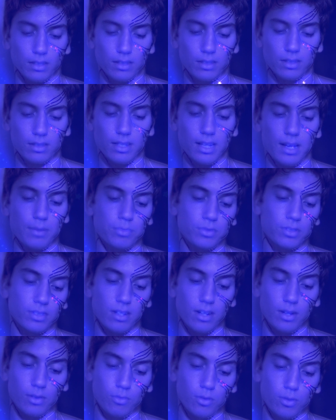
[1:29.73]
Slap was a
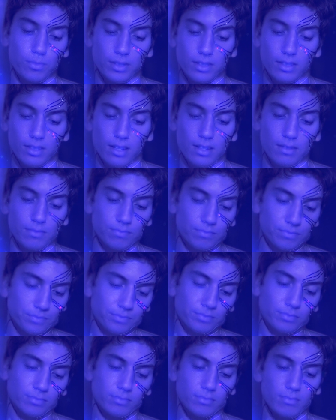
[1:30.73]
heartwarming sight,
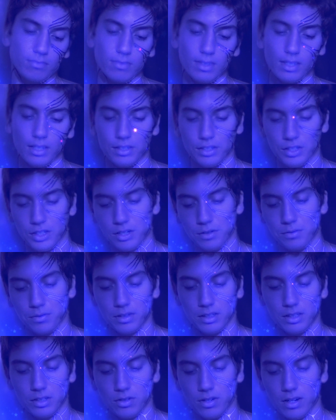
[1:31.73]

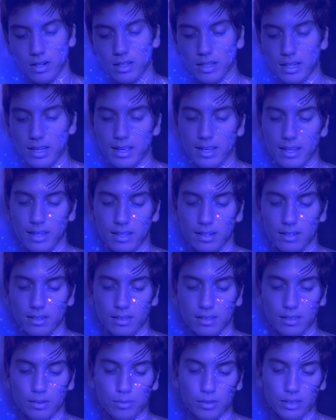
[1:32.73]
cheerfully trotting ahead,
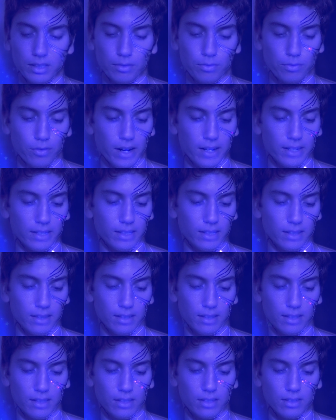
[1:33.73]
deliberately frightening
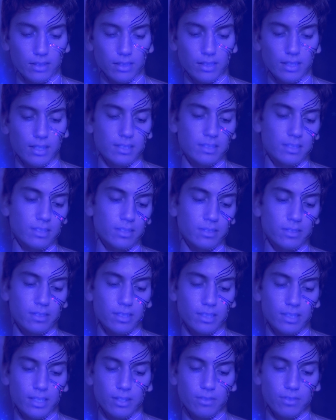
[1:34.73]
the gulligots
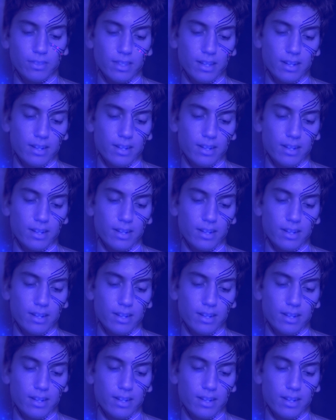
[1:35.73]
lurking here and